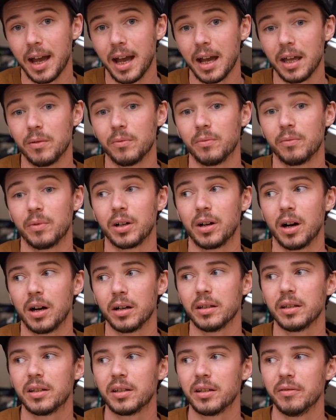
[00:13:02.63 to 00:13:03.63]
And
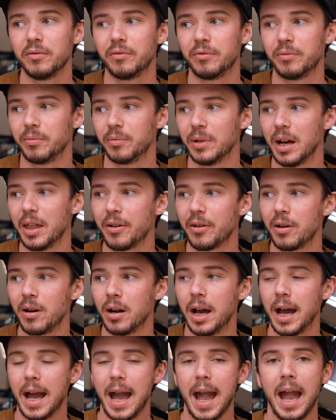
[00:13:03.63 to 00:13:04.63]
regardless of whether or
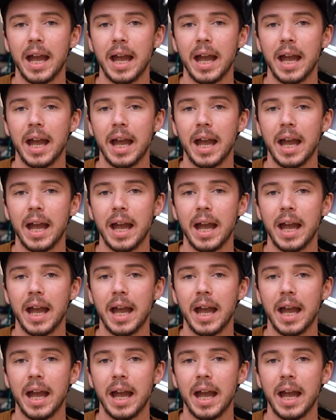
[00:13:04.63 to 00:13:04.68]
not